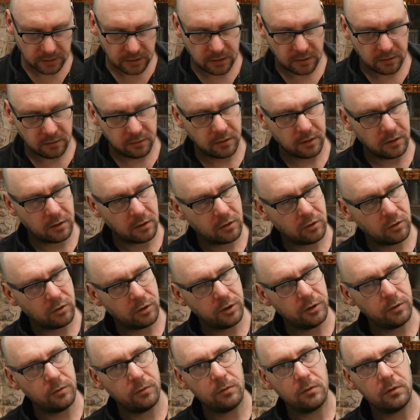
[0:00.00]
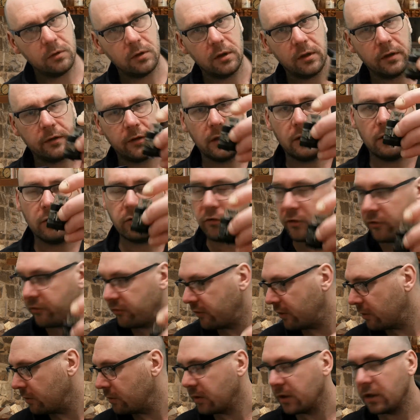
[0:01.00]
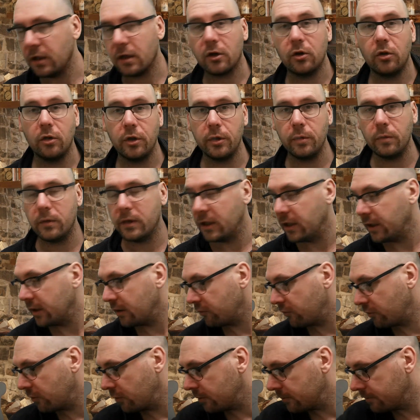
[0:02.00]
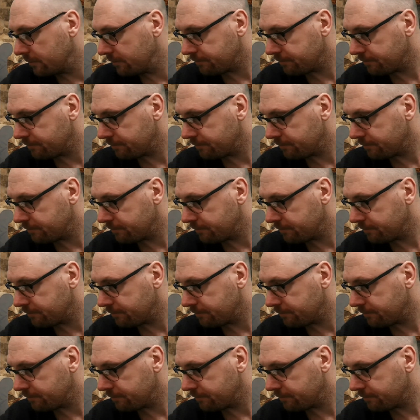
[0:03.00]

that your coil, I think there's a seal that your coil connects to.